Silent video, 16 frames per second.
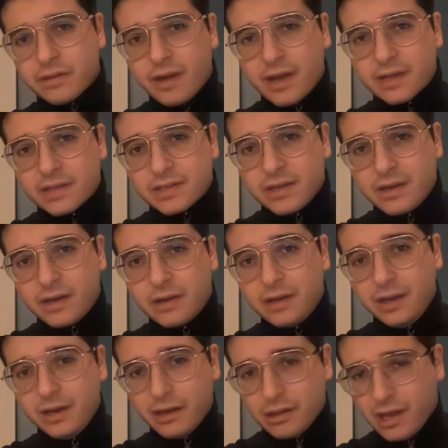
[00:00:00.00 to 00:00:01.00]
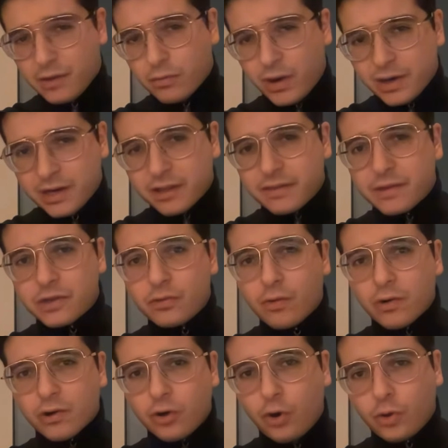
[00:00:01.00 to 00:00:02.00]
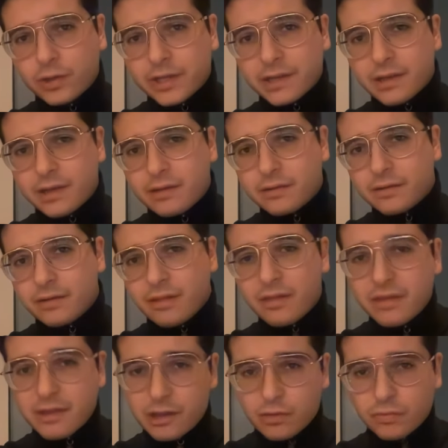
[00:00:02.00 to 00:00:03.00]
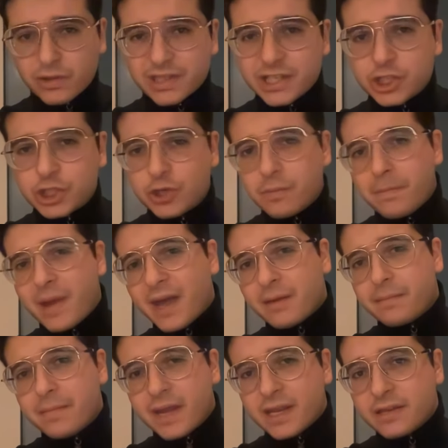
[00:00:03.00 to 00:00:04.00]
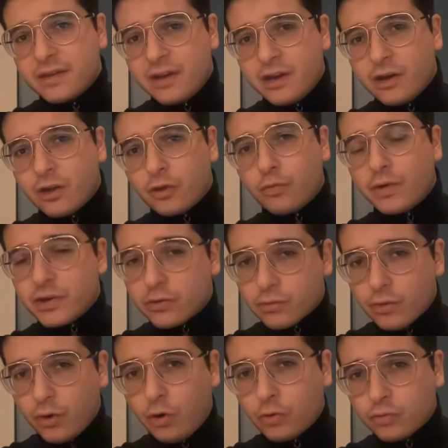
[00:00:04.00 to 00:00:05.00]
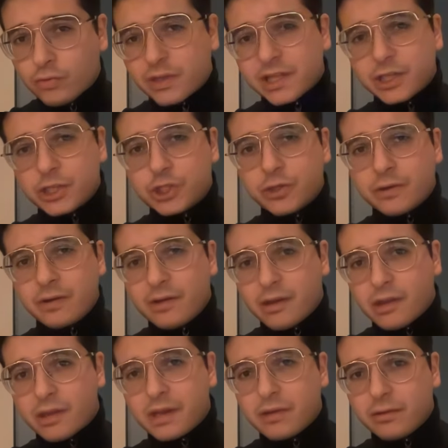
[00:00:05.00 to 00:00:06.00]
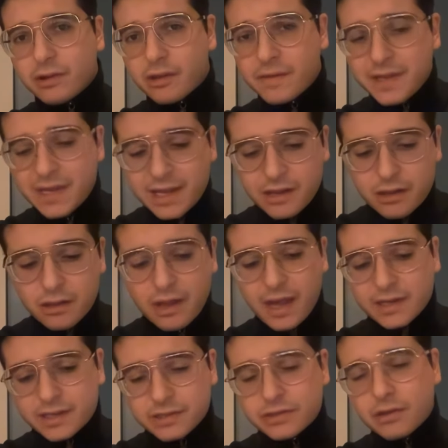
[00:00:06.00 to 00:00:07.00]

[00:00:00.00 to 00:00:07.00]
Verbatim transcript: that, it is ironic that you are calling this religion man-made when your own religion steals the exact